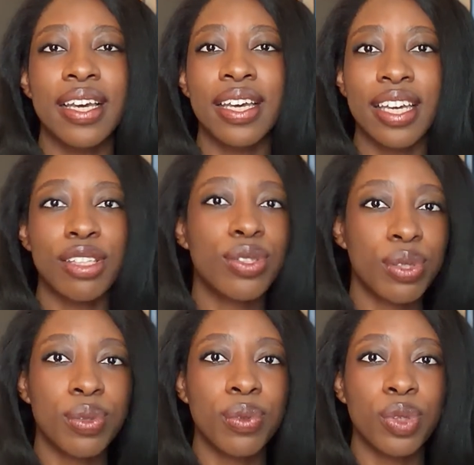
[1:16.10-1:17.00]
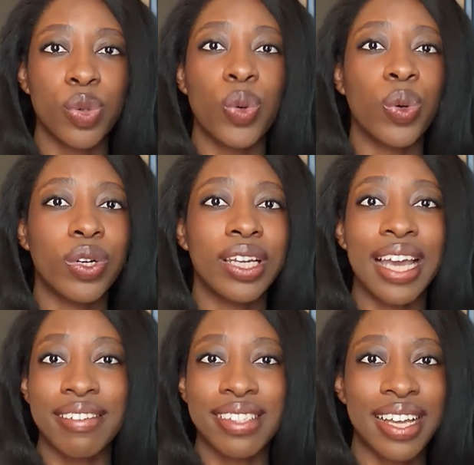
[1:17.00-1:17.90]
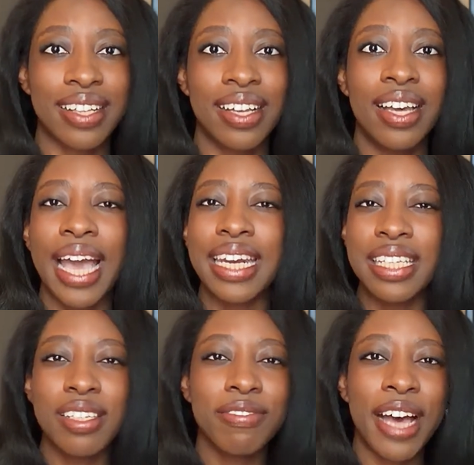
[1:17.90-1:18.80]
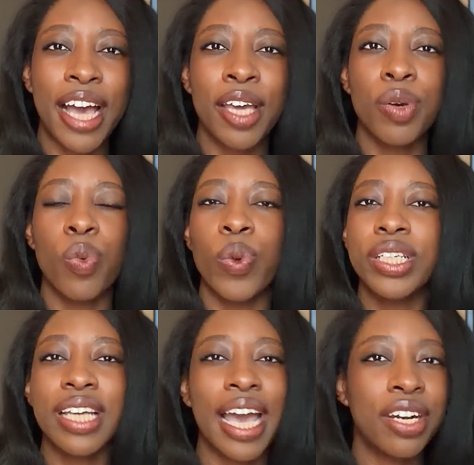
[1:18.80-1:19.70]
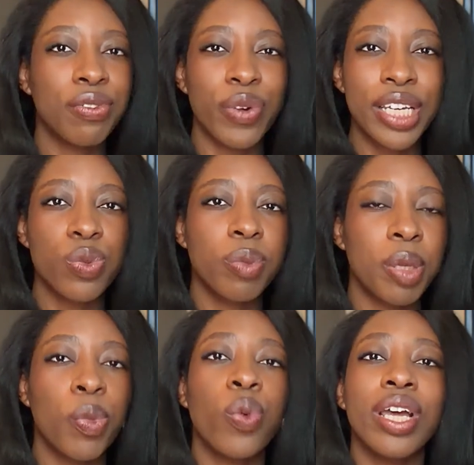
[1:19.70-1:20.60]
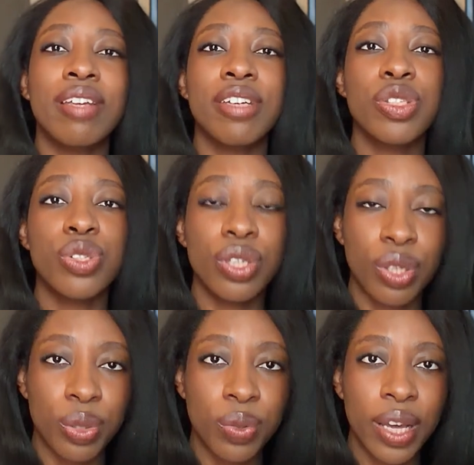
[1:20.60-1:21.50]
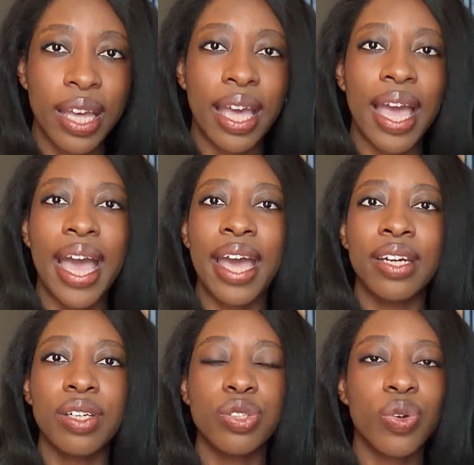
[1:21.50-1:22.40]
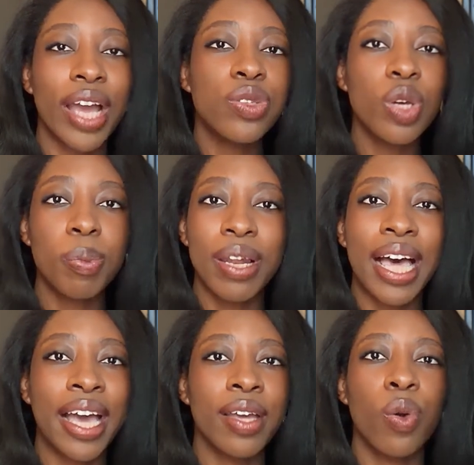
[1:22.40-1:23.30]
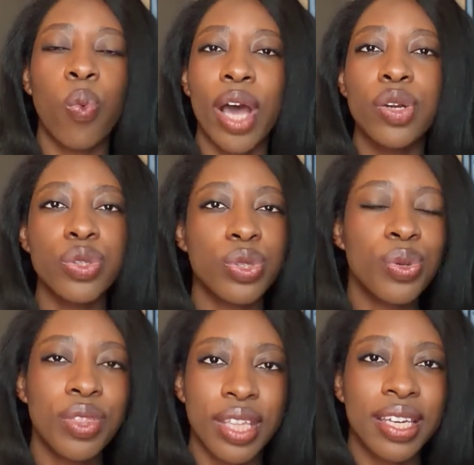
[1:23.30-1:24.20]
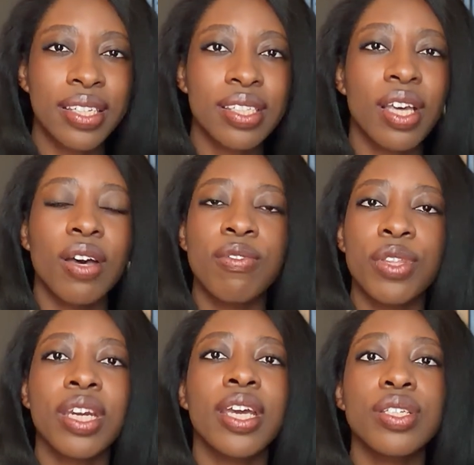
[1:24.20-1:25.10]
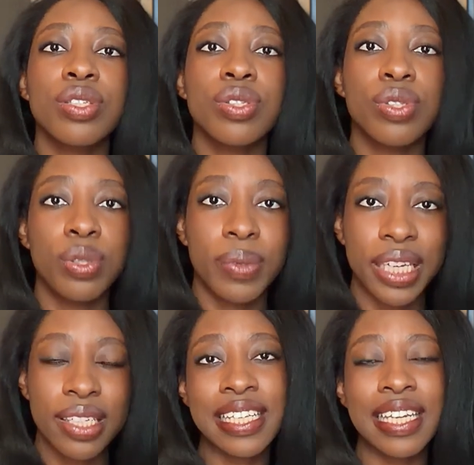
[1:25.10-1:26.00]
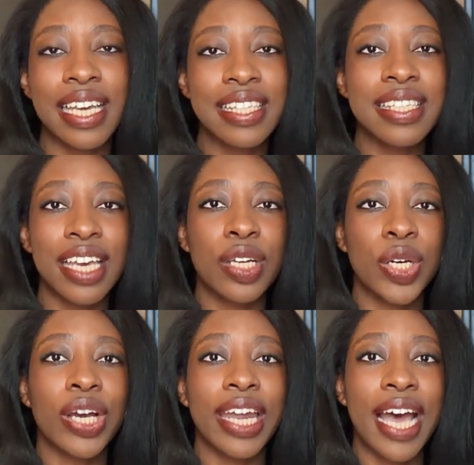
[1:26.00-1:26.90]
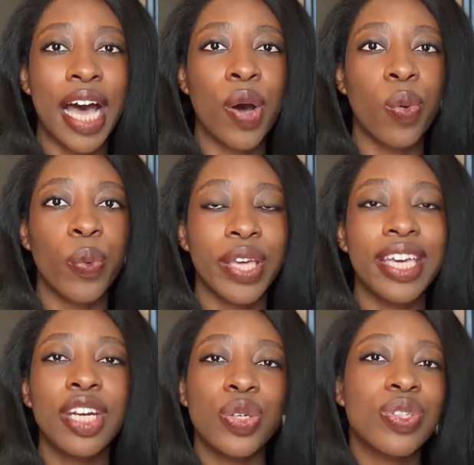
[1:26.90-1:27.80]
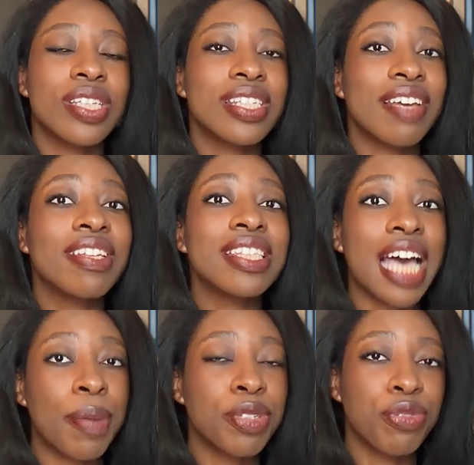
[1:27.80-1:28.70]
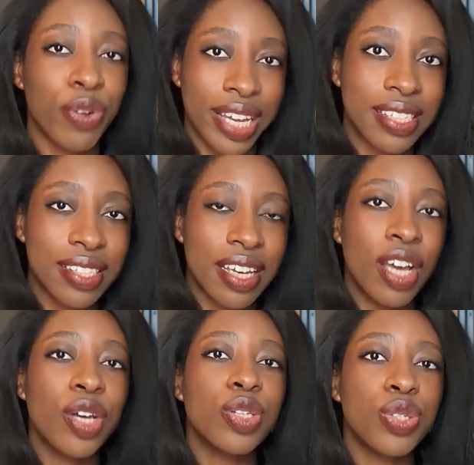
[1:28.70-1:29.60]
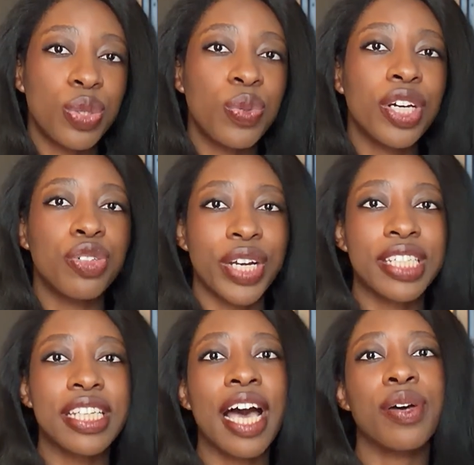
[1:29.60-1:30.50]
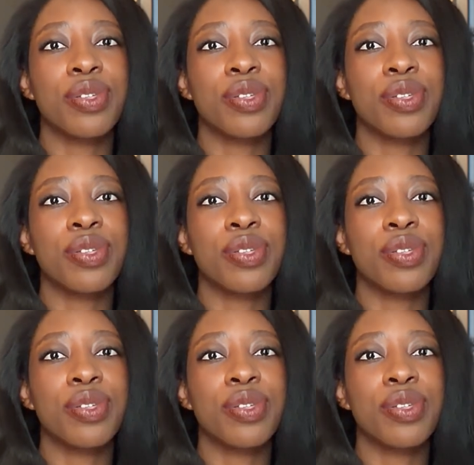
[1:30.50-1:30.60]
into your lifestyle. Identify which kind of rest would be more relevant to you and try to apply 1 or 2 things for the next 2 weeks. Let's take a look at how we can use the 7 types of rest to address our